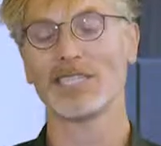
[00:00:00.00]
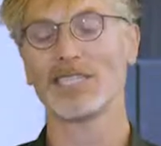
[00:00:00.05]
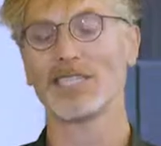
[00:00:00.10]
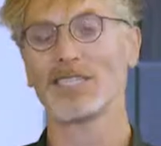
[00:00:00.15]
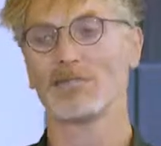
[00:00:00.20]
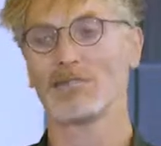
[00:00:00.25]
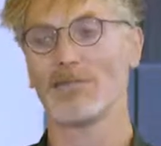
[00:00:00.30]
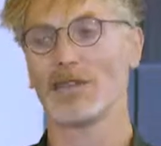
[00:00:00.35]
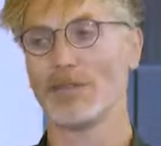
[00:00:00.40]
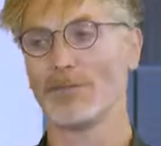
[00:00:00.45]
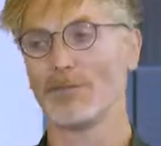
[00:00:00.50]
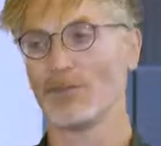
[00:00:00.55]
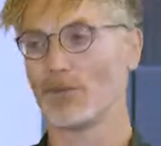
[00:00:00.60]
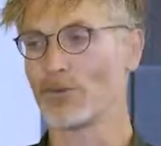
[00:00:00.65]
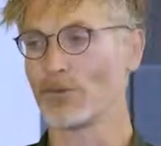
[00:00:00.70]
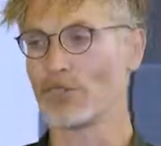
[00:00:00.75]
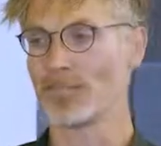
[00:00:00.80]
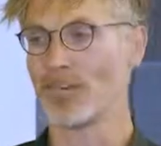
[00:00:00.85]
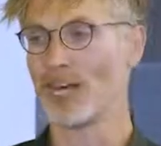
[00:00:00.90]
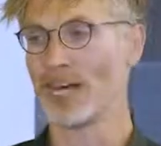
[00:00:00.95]
this is really
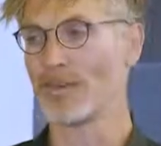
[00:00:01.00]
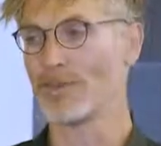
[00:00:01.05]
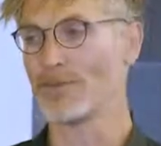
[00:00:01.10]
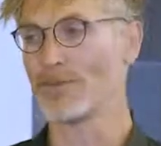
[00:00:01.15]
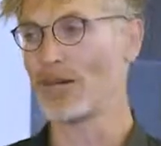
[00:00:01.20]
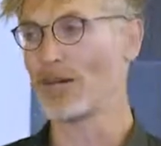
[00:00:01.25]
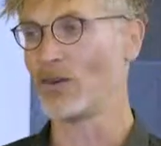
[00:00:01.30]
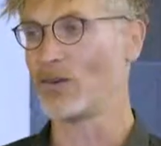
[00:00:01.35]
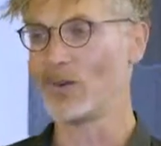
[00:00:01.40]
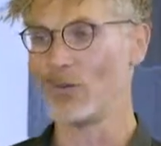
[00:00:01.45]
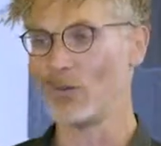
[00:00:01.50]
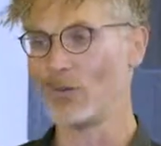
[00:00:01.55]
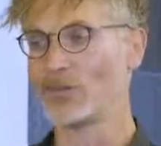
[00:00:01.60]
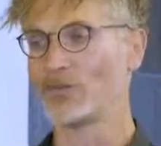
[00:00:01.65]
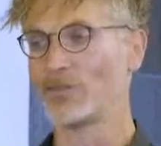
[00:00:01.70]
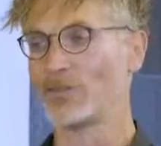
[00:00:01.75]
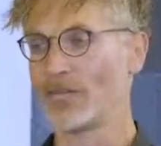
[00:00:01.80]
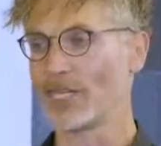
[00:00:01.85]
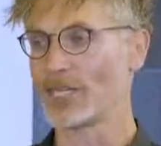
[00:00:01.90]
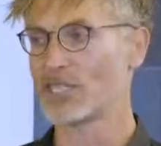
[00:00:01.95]
brought together by all
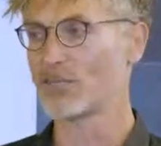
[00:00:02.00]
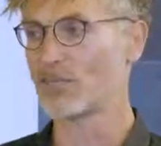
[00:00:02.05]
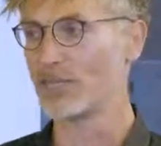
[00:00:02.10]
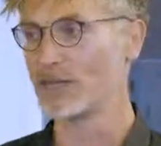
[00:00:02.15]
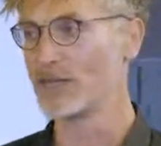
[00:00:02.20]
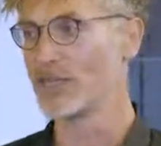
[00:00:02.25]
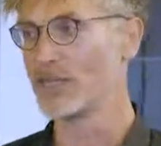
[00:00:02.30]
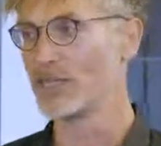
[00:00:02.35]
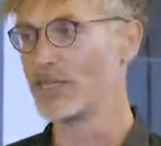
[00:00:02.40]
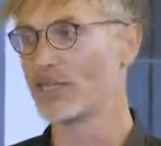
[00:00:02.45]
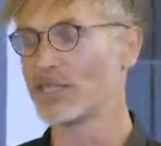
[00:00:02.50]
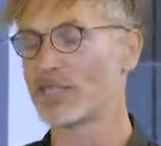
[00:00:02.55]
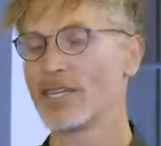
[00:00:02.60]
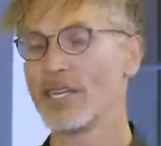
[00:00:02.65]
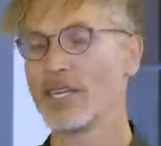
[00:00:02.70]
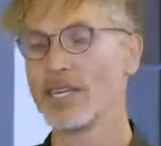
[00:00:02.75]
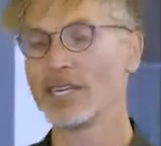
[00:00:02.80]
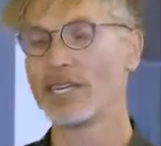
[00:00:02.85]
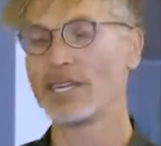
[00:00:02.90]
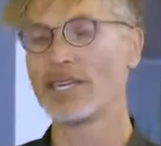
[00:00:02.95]
of my experience
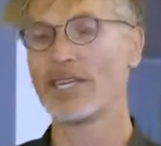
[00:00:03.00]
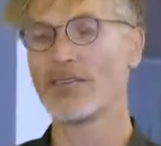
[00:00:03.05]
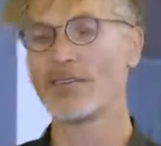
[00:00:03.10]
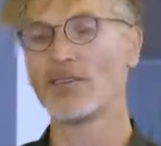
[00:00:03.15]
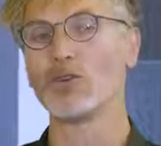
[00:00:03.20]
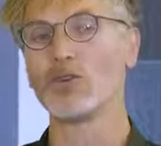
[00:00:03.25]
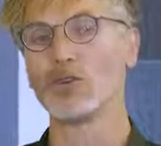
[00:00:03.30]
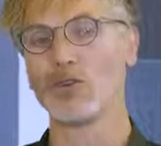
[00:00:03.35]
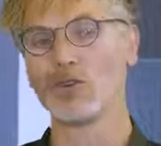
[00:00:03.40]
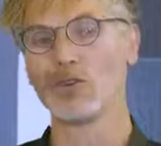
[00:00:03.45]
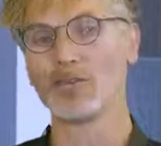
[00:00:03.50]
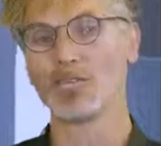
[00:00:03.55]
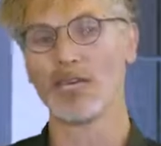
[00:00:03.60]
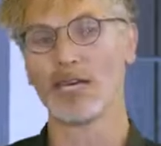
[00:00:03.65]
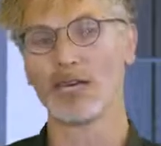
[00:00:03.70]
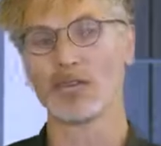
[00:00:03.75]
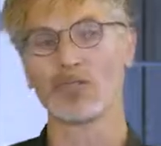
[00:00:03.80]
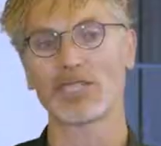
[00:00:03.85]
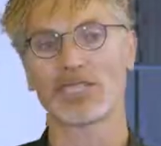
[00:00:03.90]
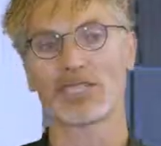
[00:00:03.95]
to give you those
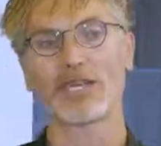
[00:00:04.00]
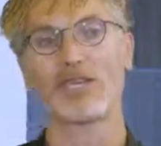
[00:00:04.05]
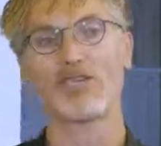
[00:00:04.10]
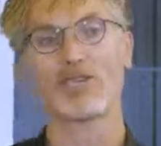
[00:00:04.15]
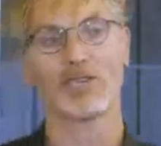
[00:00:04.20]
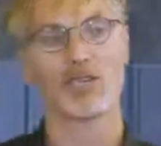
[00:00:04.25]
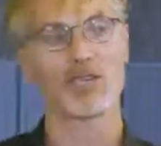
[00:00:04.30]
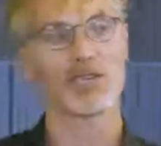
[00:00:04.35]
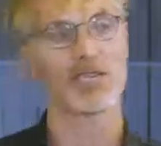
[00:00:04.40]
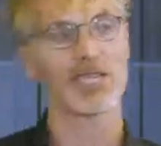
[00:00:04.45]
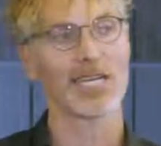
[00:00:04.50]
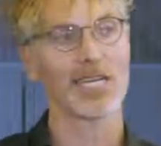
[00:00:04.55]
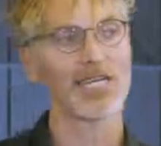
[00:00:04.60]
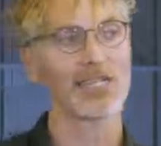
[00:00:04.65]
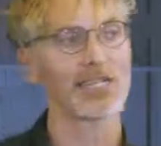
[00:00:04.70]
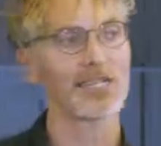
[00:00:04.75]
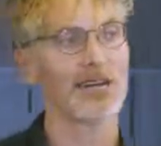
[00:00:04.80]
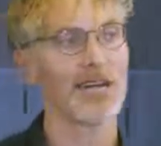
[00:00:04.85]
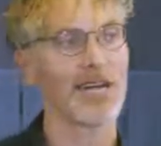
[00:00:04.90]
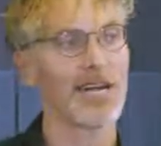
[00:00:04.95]
tips, give you those
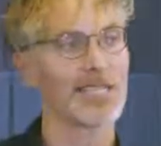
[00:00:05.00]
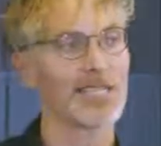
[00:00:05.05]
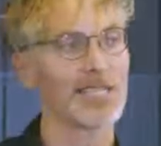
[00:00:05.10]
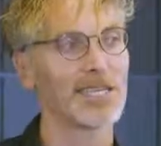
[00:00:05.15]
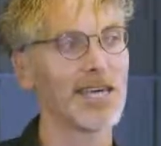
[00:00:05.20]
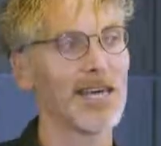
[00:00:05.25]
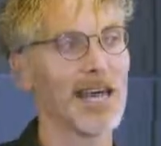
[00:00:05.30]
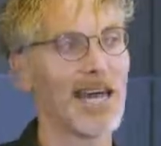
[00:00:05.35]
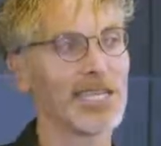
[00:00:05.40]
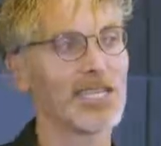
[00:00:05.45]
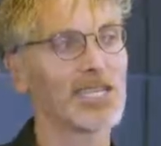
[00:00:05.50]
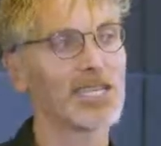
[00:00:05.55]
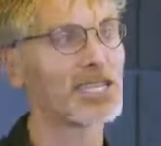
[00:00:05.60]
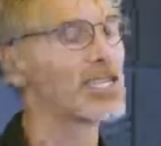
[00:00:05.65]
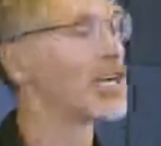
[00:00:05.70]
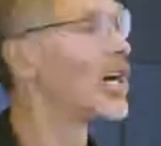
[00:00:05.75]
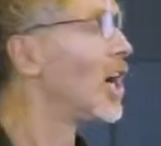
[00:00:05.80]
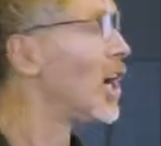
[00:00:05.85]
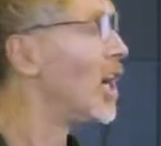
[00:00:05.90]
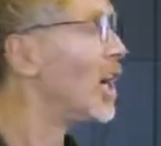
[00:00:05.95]
insights, and
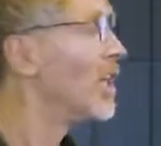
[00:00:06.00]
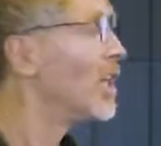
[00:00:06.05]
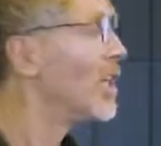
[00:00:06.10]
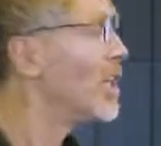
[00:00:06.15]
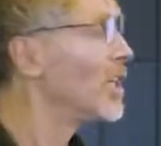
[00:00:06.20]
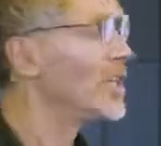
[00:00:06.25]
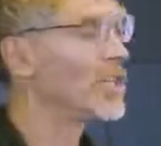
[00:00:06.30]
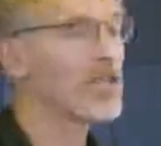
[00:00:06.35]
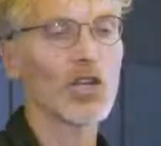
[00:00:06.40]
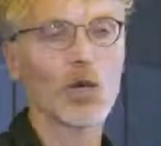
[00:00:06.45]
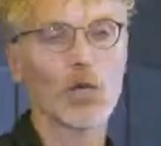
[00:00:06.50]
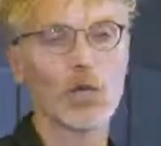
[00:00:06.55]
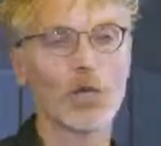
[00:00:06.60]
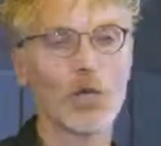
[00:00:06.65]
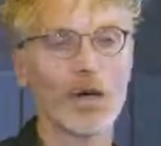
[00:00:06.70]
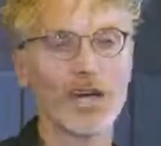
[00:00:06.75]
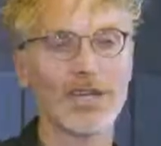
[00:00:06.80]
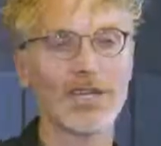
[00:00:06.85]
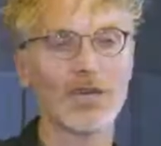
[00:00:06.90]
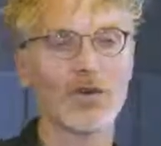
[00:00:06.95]
start
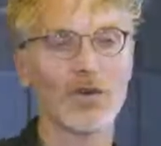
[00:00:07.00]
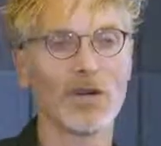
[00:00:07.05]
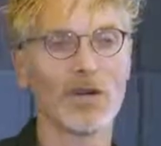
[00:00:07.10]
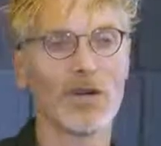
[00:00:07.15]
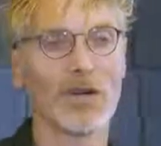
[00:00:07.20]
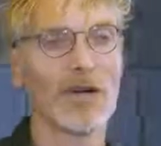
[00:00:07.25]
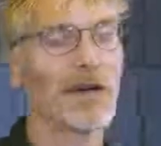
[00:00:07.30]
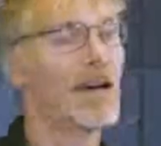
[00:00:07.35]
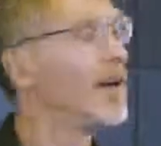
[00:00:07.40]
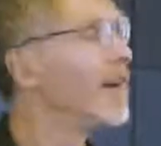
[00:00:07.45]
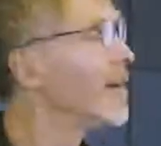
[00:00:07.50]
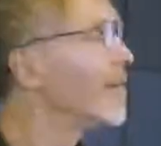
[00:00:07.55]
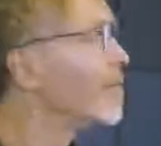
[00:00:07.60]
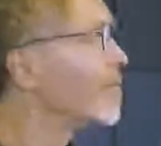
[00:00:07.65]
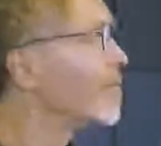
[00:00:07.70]
where you are.